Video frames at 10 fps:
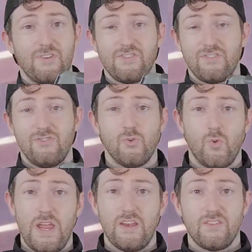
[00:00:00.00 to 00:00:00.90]
is
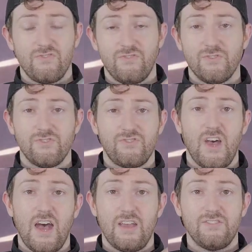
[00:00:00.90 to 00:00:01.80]
great. It's full
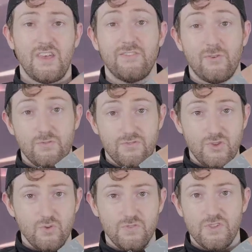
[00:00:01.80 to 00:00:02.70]
size. I have a
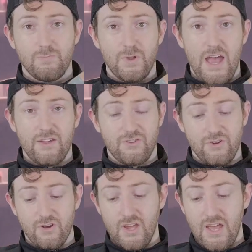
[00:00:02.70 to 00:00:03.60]
review of this
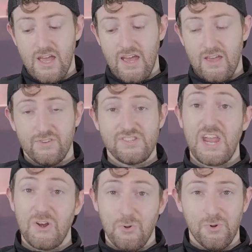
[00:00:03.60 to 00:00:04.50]
blaster. I have a
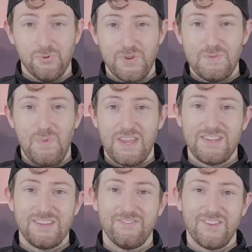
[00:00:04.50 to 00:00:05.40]
terrible
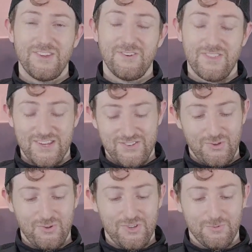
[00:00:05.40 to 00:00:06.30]
repainting video that I totally